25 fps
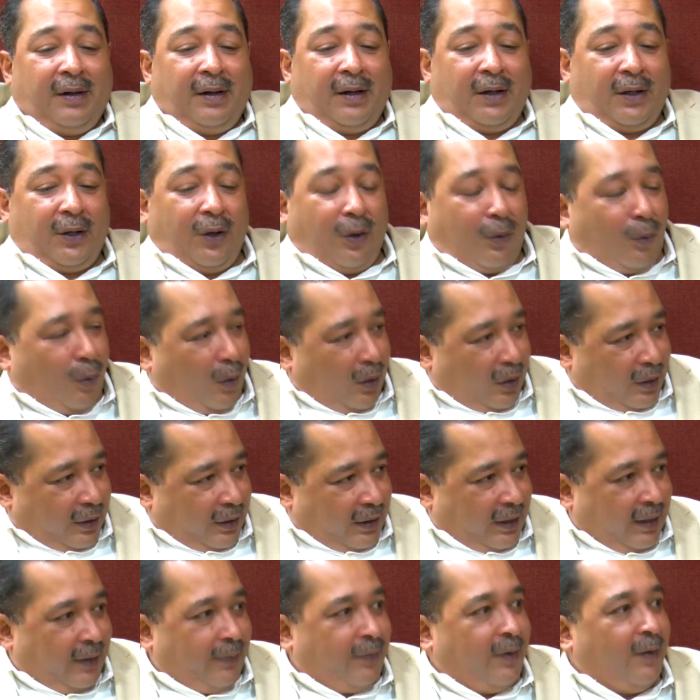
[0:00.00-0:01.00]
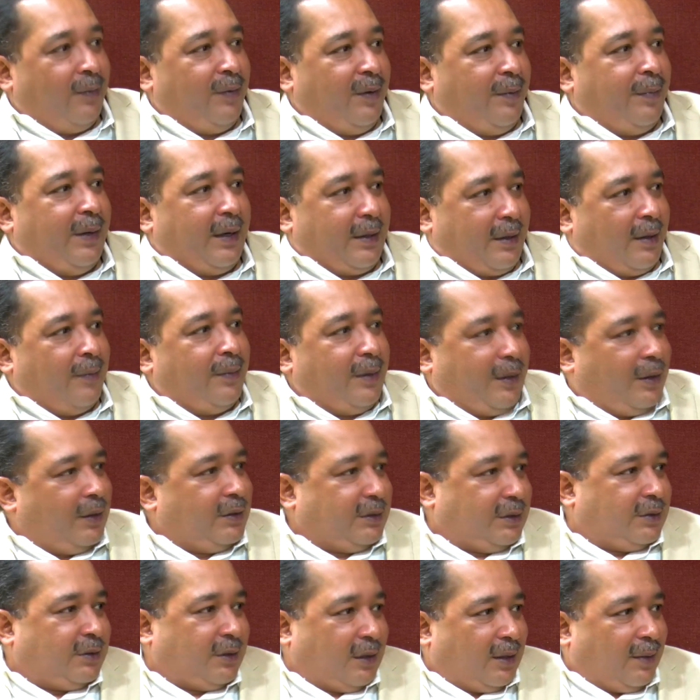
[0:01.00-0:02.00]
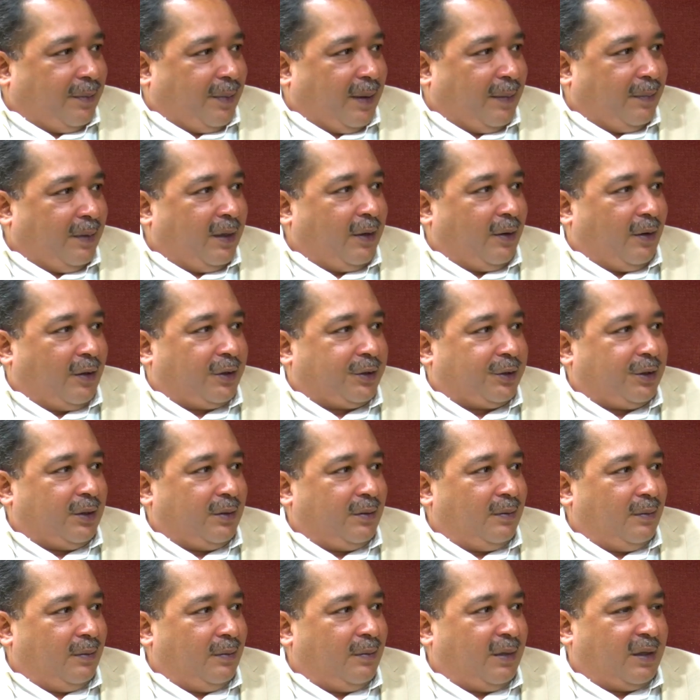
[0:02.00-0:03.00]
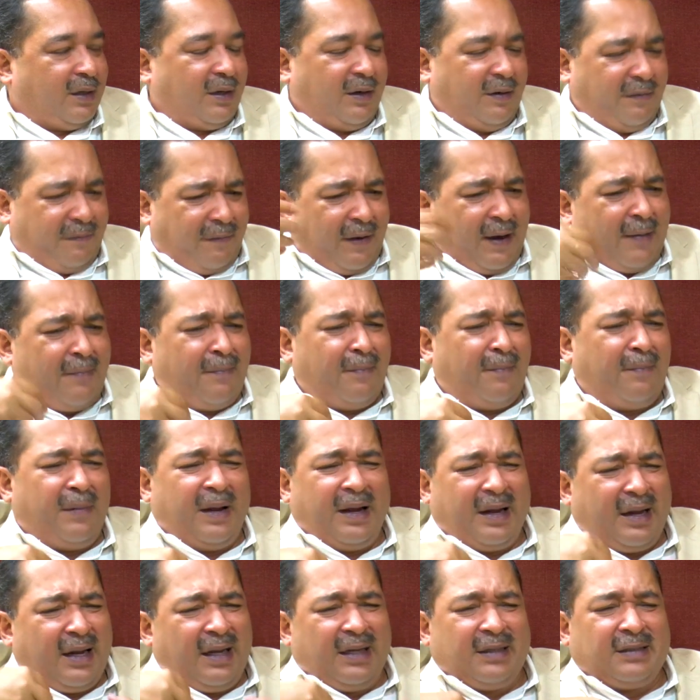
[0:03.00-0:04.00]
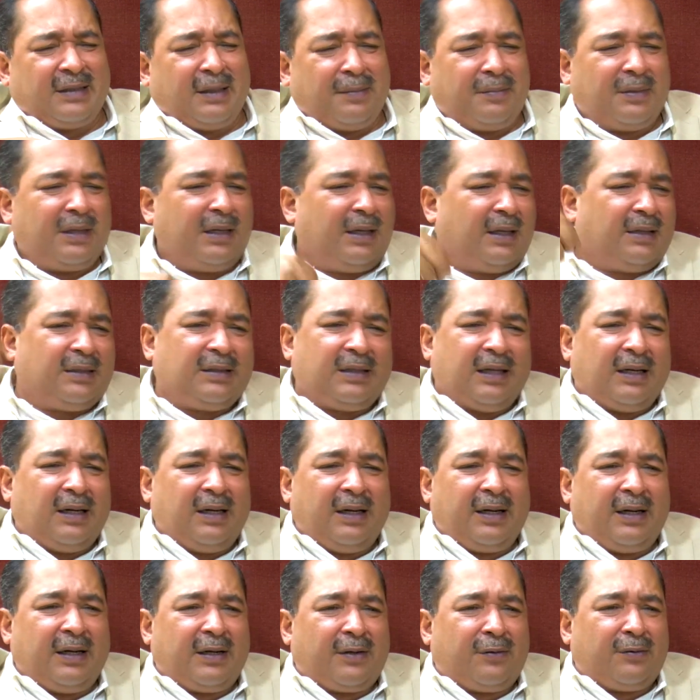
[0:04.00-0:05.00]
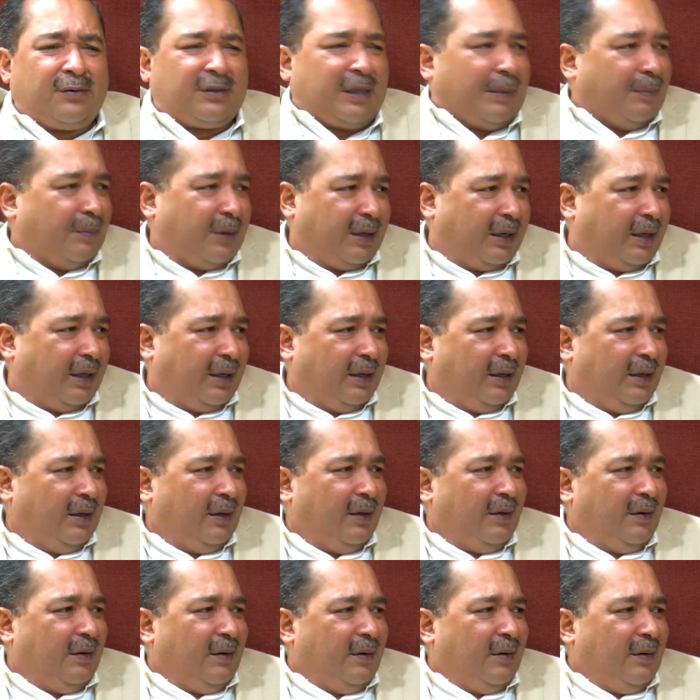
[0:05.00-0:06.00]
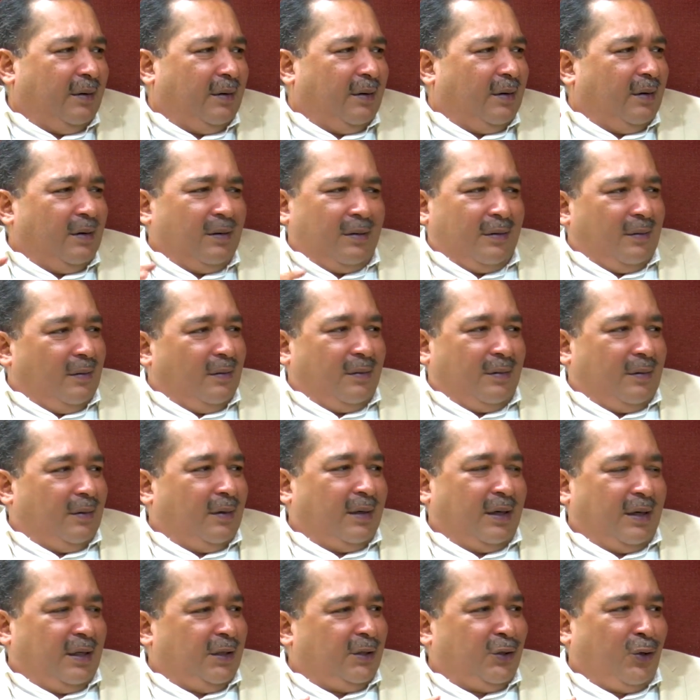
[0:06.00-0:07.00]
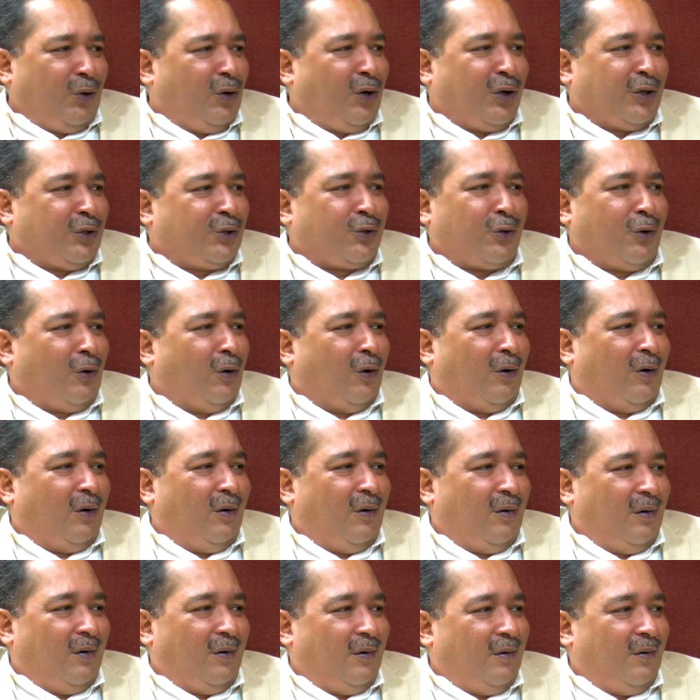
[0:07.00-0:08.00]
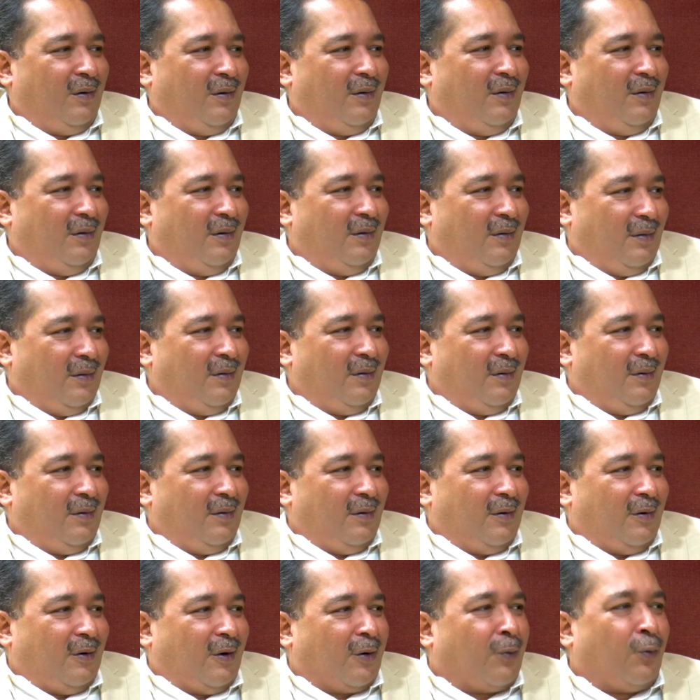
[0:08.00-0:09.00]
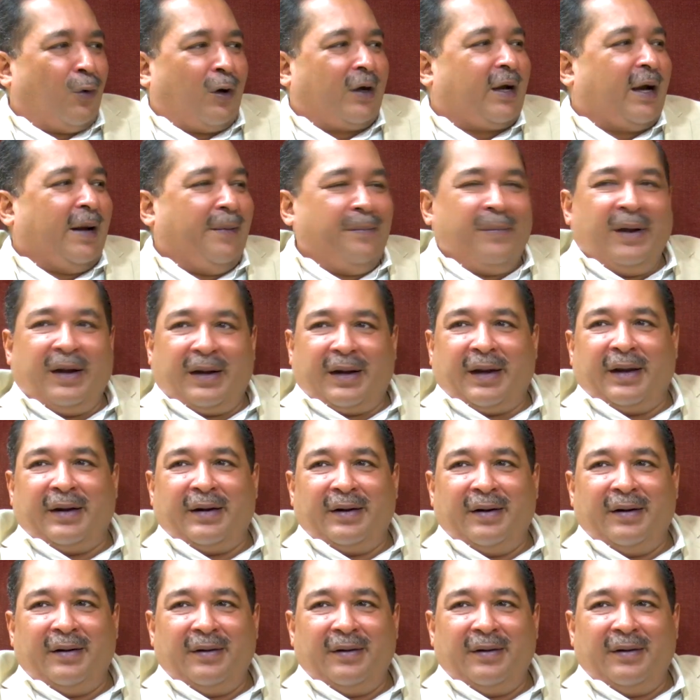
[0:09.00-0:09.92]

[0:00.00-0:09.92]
Your quality will be better because it's on a public auction. But if I'm making something and selling it to somebody, there is no control on what I'm making.